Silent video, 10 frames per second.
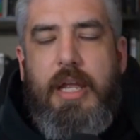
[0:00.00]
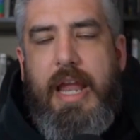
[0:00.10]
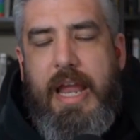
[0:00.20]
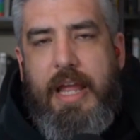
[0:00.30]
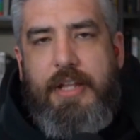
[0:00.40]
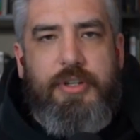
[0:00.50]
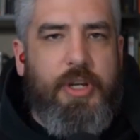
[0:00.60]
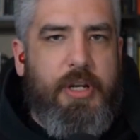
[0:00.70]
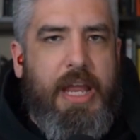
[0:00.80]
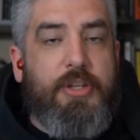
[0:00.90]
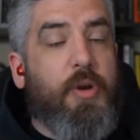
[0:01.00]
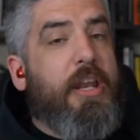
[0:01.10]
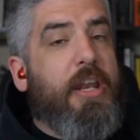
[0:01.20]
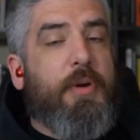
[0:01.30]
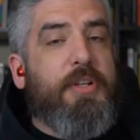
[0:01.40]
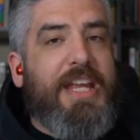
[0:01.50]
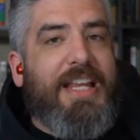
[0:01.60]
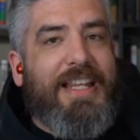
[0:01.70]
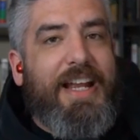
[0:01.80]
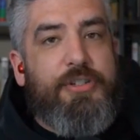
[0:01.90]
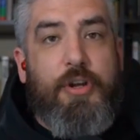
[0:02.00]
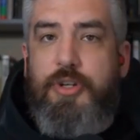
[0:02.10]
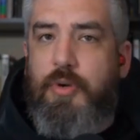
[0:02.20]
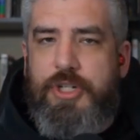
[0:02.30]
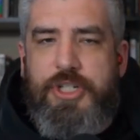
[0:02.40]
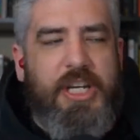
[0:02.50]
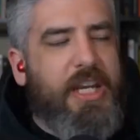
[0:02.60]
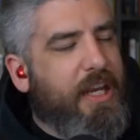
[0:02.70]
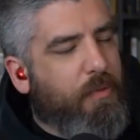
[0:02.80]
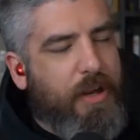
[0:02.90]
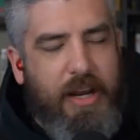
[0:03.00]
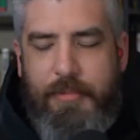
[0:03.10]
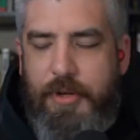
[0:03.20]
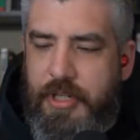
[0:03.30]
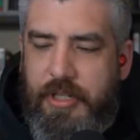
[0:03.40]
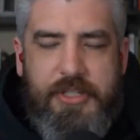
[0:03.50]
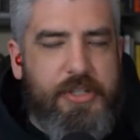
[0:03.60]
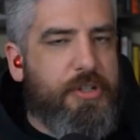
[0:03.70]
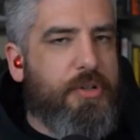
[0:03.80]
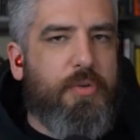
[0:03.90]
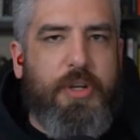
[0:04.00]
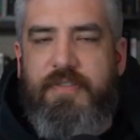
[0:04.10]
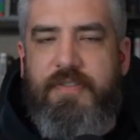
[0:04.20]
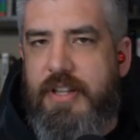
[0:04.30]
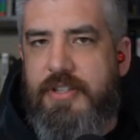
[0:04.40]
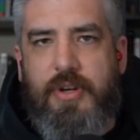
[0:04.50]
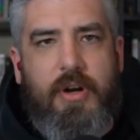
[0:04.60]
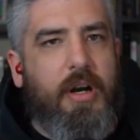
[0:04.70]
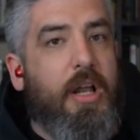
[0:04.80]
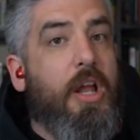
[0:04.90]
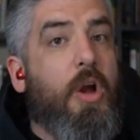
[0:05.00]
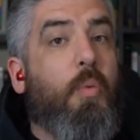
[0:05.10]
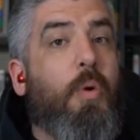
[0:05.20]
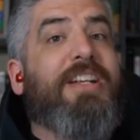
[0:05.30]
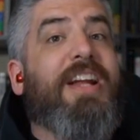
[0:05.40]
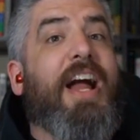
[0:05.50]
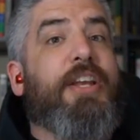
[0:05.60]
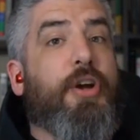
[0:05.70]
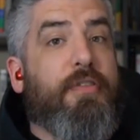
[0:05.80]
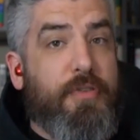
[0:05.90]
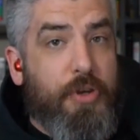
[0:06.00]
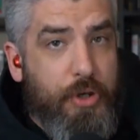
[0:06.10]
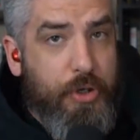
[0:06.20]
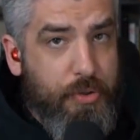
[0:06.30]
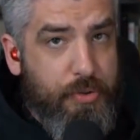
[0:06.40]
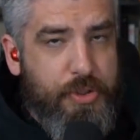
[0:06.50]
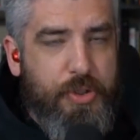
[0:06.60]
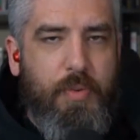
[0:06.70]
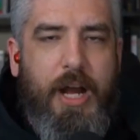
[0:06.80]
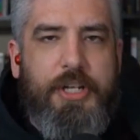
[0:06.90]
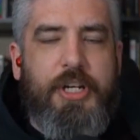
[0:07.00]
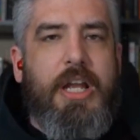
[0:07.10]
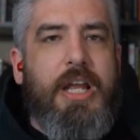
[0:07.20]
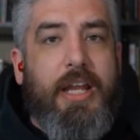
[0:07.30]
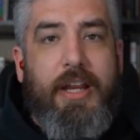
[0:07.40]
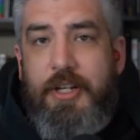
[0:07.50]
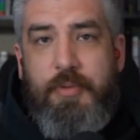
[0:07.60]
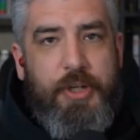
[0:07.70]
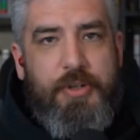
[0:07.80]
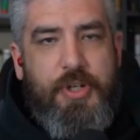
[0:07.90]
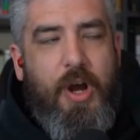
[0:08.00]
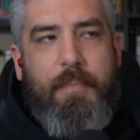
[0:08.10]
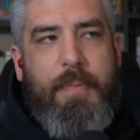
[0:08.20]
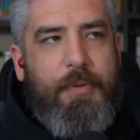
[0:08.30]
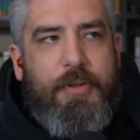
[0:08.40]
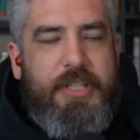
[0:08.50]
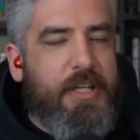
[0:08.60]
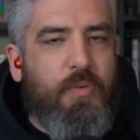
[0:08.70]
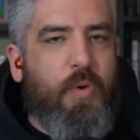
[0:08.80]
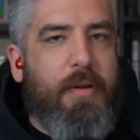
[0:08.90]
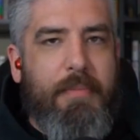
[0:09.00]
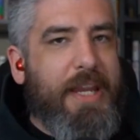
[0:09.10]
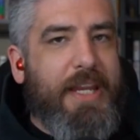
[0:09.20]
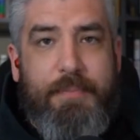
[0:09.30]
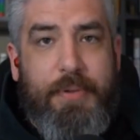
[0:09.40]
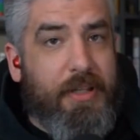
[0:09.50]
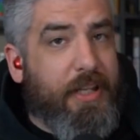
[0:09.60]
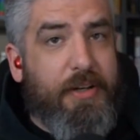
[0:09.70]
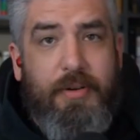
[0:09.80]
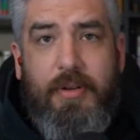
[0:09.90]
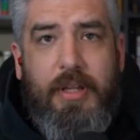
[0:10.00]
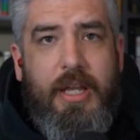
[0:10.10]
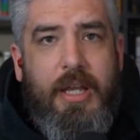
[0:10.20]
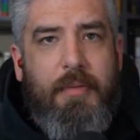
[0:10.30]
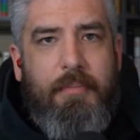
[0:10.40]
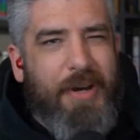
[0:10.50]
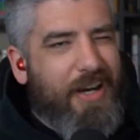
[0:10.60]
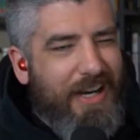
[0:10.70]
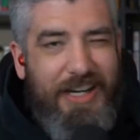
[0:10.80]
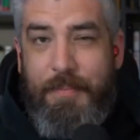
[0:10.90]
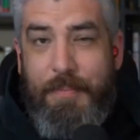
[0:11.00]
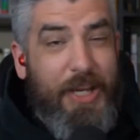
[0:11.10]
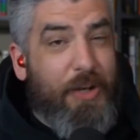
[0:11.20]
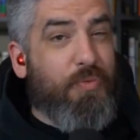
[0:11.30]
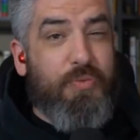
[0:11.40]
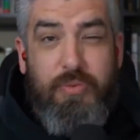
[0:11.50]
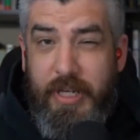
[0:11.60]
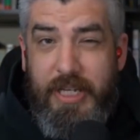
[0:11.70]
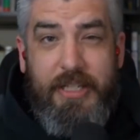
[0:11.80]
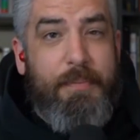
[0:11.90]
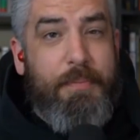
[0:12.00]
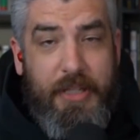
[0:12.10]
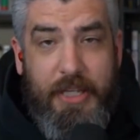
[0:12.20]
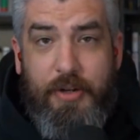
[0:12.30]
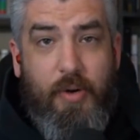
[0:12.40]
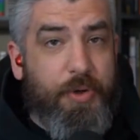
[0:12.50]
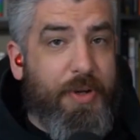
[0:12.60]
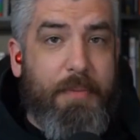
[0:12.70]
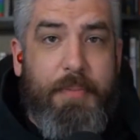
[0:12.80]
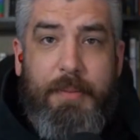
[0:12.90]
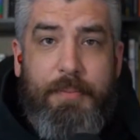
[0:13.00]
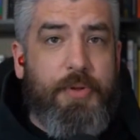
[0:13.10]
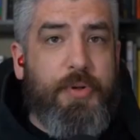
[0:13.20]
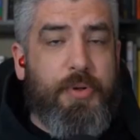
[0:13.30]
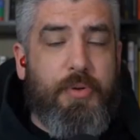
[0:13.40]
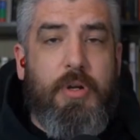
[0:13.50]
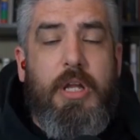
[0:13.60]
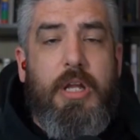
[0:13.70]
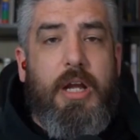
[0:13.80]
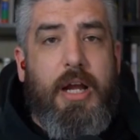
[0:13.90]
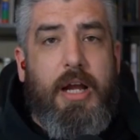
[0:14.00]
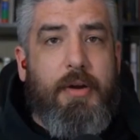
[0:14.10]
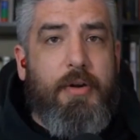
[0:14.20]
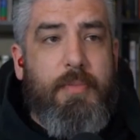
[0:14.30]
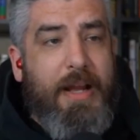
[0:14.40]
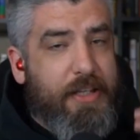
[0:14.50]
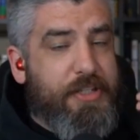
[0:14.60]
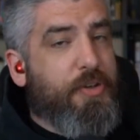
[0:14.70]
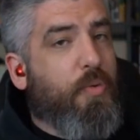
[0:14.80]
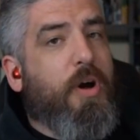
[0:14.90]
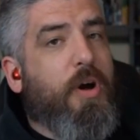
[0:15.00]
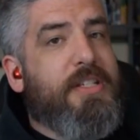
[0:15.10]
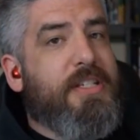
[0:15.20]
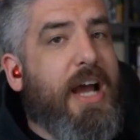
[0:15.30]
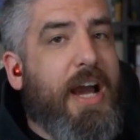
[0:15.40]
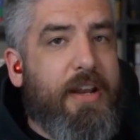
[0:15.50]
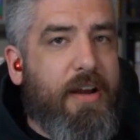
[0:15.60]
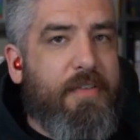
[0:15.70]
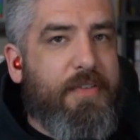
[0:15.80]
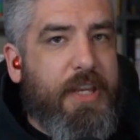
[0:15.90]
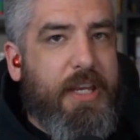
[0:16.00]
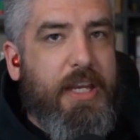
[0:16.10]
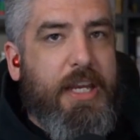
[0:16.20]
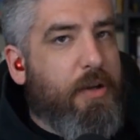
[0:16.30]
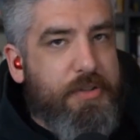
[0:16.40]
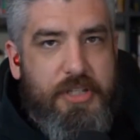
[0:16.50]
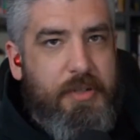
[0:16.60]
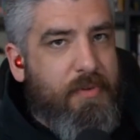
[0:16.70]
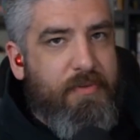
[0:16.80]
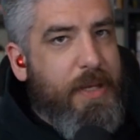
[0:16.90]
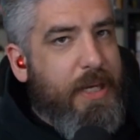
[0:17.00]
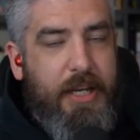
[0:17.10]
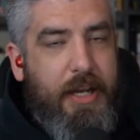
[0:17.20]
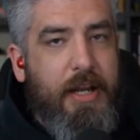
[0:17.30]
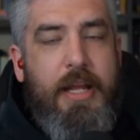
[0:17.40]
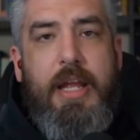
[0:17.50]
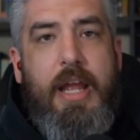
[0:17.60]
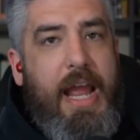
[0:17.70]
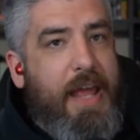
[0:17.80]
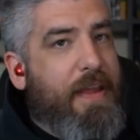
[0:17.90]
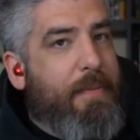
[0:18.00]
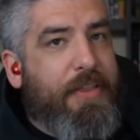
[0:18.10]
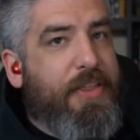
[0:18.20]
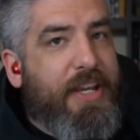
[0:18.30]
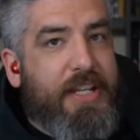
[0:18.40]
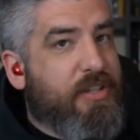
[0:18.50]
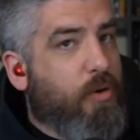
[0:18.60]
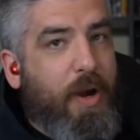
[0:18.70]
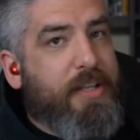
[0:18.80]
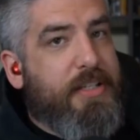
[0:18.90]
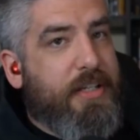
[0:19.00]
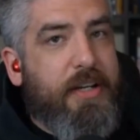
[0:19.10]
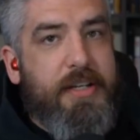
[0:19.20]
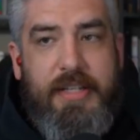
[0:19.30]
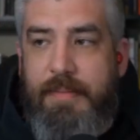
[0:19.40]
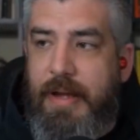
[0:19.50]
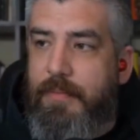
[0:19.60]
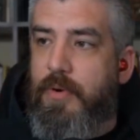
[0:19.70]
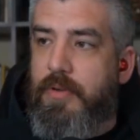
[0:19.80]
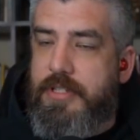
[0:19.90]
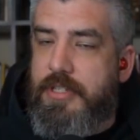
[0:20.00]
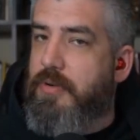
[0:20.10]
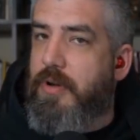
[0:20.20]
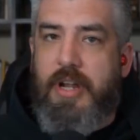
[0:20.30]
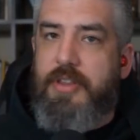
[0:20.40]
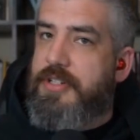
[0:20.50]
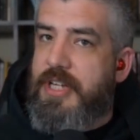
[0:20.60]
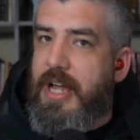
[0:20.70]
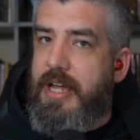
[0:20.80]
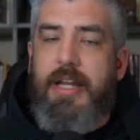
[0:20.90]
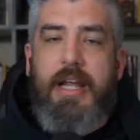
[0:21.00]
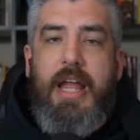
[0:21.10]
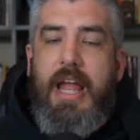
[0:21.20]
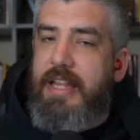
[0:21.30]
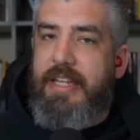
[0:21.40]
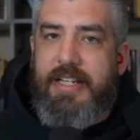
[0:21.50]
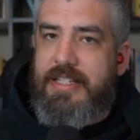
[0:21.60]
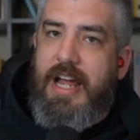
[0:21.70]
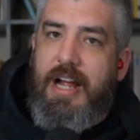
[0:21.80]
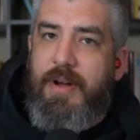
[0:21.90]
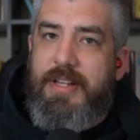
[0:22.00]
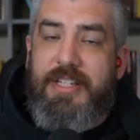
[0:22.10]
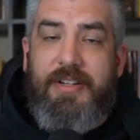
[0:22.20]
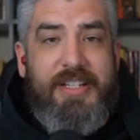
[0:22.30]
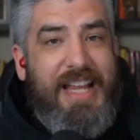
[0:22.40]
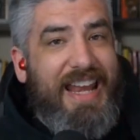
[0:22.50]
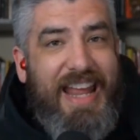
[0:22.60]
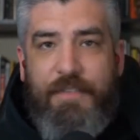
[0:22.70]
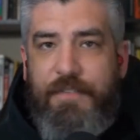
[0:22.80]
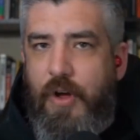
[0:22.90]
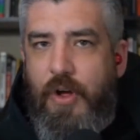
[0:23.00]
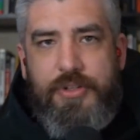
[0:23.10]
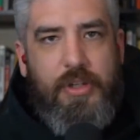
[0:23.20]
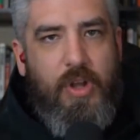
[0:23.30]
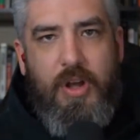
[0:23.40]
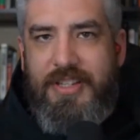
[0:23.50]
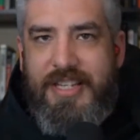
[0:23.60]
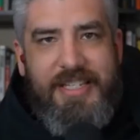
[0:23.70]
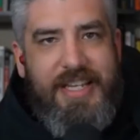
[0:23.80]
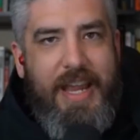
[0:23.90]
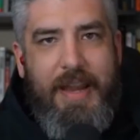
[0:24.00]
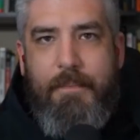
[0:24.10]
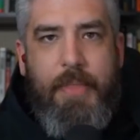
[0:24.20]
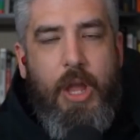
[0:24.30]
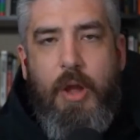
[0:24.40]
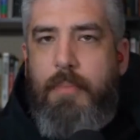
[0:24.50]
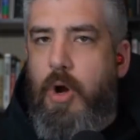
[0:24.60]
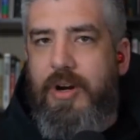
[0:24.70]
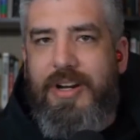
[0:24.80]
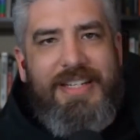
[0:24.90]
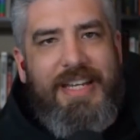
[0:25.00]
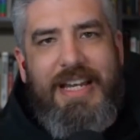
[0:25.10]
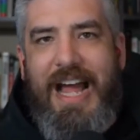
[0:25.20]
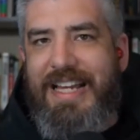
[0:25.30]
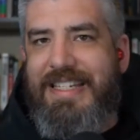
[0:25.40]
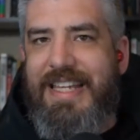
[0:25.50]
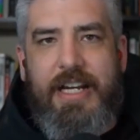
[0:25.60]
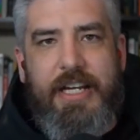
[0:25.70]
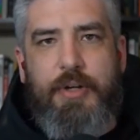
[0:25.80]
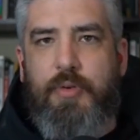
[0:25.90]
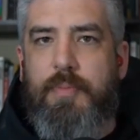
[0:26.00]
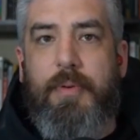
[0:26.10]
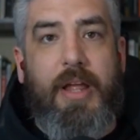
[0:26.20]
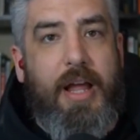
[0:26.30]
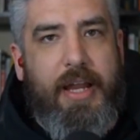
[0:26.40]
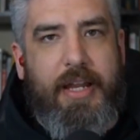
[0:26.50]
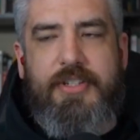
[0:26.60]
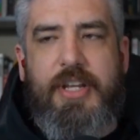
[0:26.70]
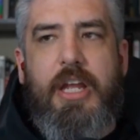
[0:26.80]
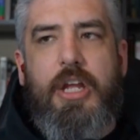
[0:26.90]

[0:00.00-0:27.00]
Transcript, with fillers: And so you can, so in other words, it layers onto what you eat, what kind of music you listen to, what your mm. friends are, what kind of news you watch. Here's what you saw: people didn't want to make it political, but it ended up being really political, where you had people who uh, who might listen to one side of the ecosystem of media, and they might think it's quite serious. They might listen to another side and think it's not quite serious, and that falls along the same partisan identity group lines.